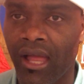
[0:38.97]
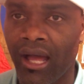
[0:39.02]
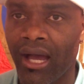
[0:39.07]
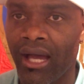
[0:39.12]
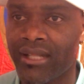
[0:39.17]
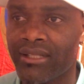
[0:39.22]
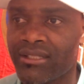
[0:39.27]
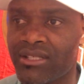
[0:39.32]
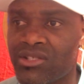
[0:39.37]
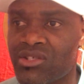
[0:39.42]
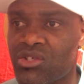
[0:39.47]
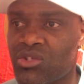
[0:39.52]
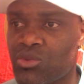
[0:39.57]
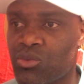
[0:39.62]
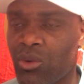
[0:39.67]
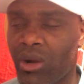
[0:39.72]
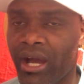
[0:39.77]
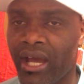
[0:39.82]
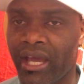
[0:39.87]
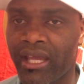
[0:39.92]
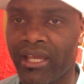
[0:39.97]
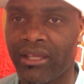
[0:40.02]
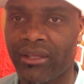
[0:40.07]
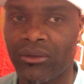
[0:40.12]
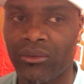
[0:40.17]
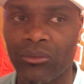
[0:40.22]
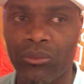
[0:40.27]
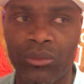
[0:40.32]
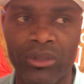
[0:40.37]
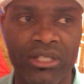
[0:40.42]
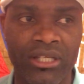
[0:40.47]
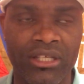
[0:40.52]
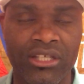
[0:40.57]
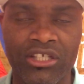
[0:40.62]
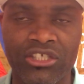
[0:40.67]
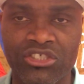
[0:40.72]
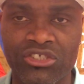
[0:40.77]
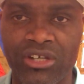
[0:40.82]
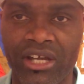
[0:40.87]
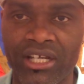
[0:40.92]
And this is why when you
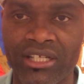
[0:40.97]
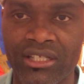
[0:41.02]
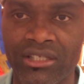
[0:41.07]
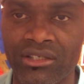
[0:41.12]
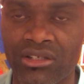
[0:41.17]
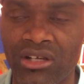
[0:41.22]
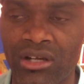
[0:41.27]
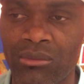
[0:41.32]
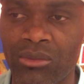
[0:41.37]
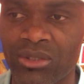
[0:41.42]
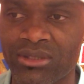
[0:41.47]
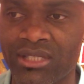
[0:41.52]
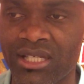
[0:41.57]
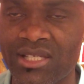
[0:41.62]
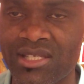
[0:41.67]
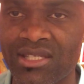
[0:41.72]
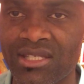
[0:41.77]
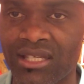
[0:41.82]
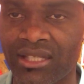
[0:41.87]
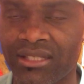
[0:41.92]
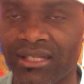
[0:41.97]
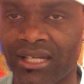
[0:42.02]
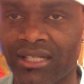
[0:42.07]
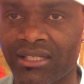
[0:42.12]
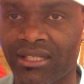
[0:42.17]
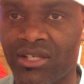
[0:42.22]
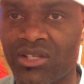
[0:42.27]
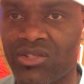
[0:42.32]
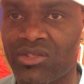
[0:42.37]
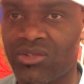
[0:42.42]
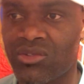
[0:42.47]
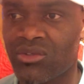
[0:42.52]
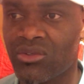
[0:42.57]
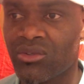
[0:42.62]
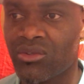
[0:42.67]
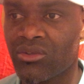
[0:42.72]
hear Troy Deeney come out and said that there's